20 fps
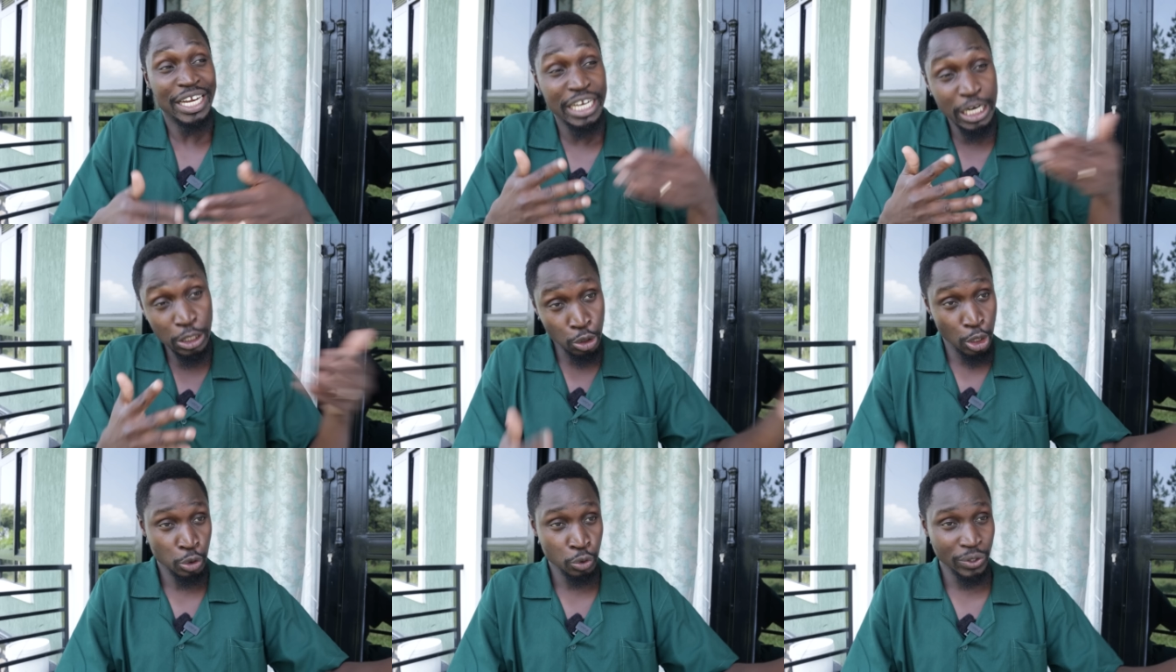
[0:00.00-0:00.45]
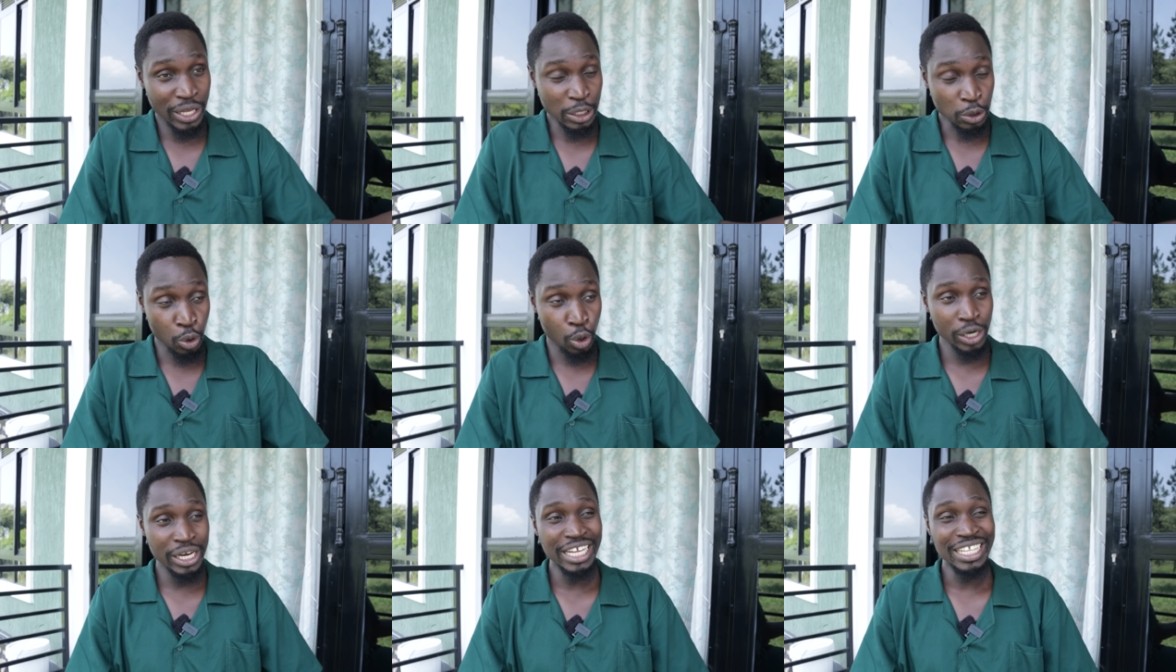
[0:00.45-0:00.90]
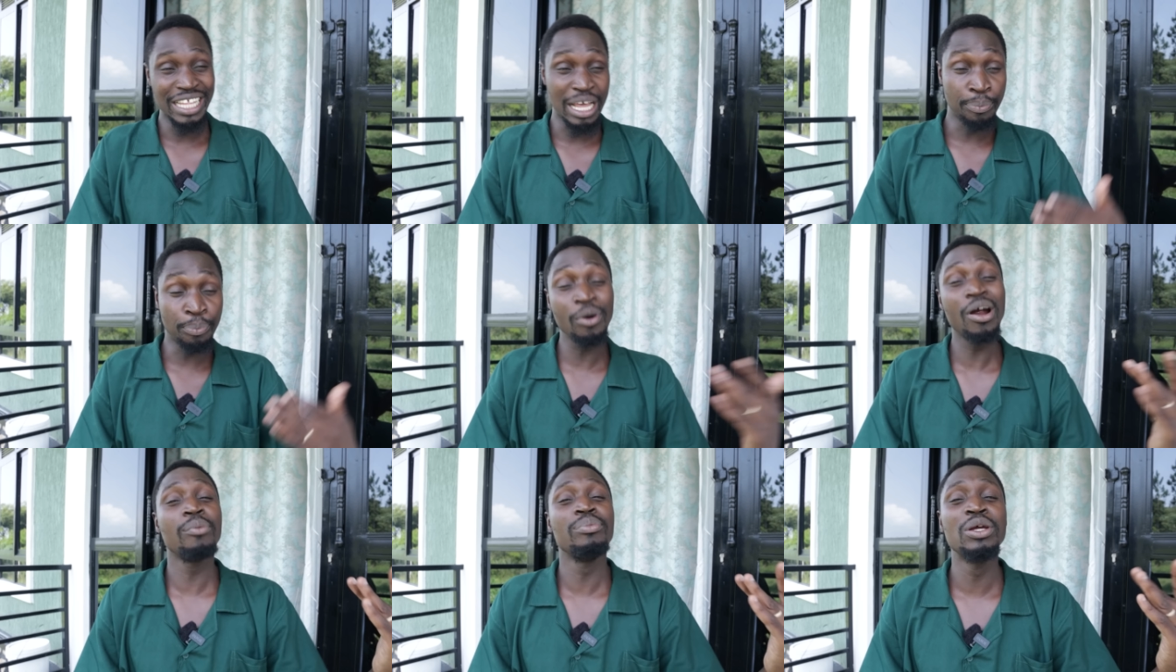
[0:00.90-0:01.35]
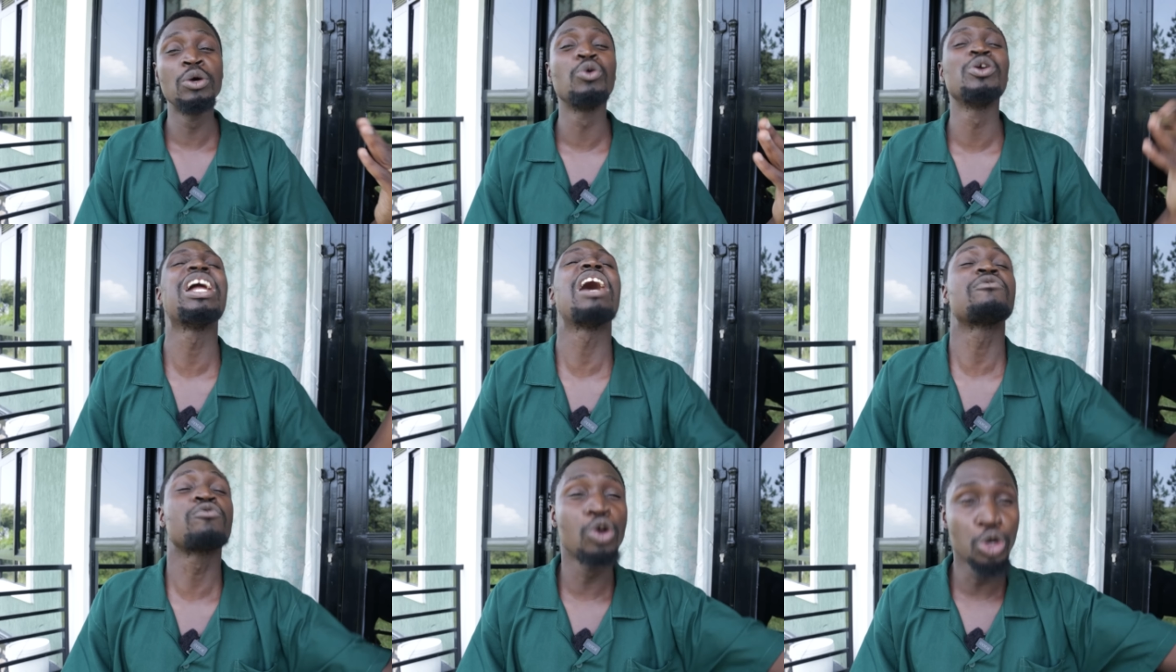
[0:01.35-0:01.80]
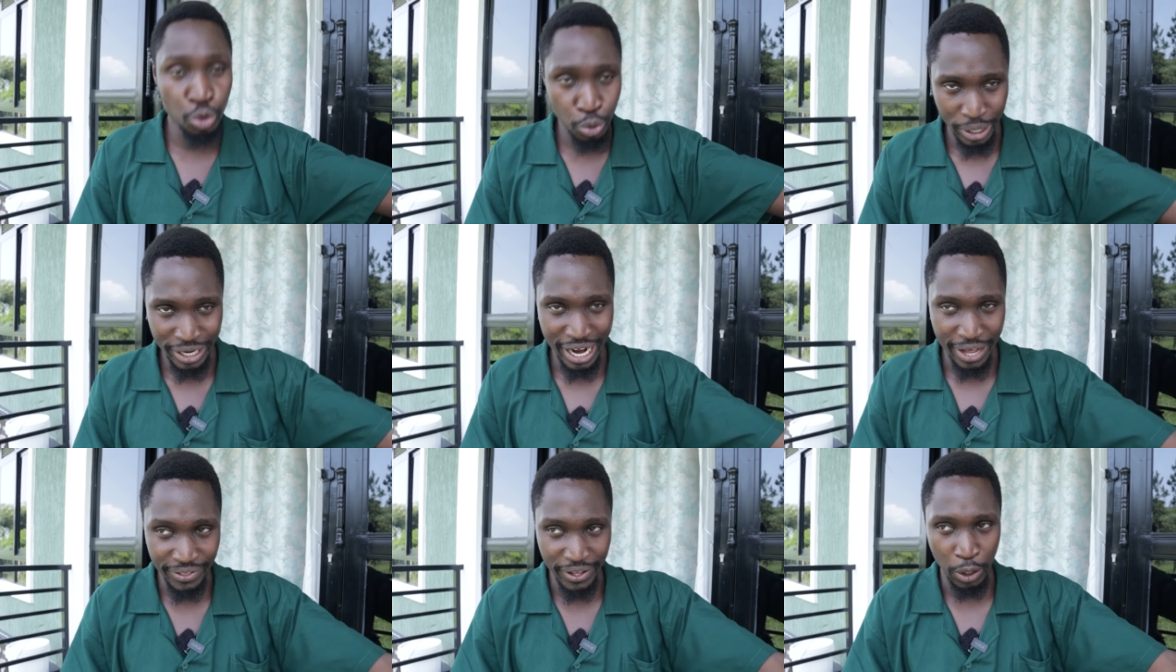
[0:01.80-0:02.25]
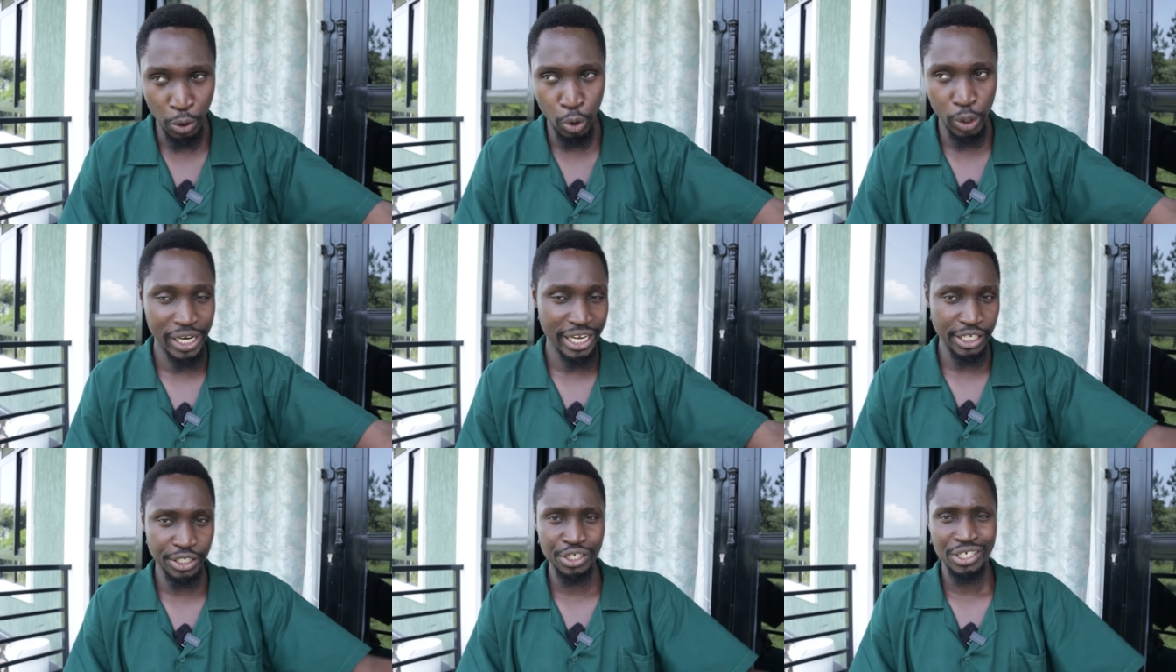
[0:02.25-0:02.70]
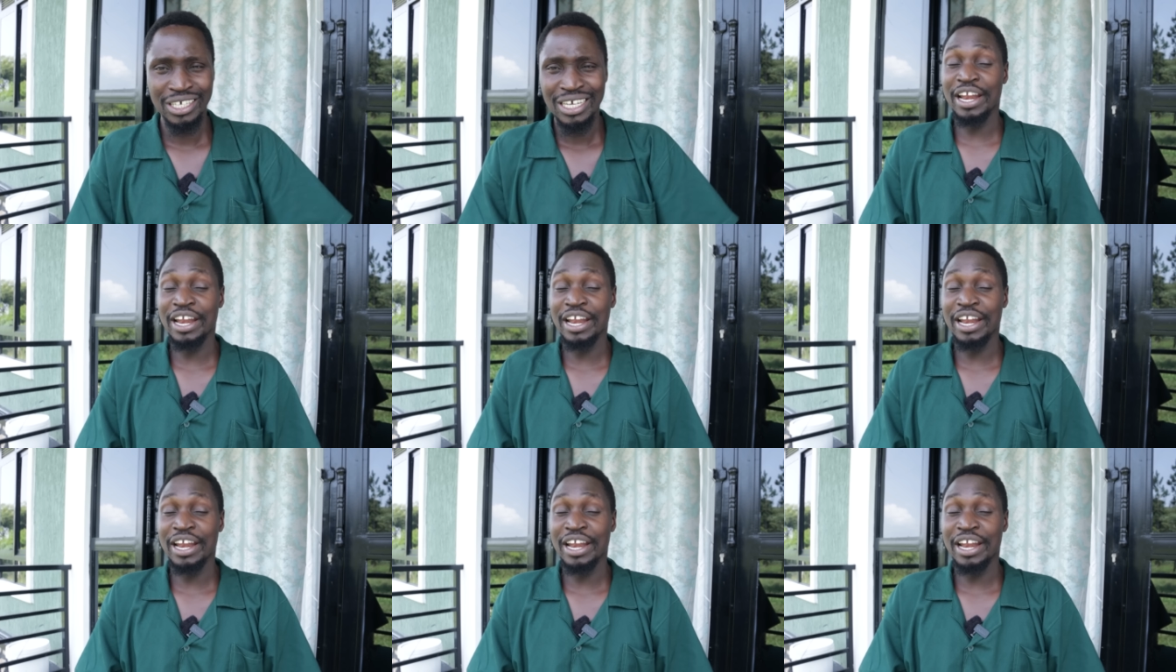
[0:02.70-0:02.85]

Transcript: they didn't go to that college, they probably would have gone to another college.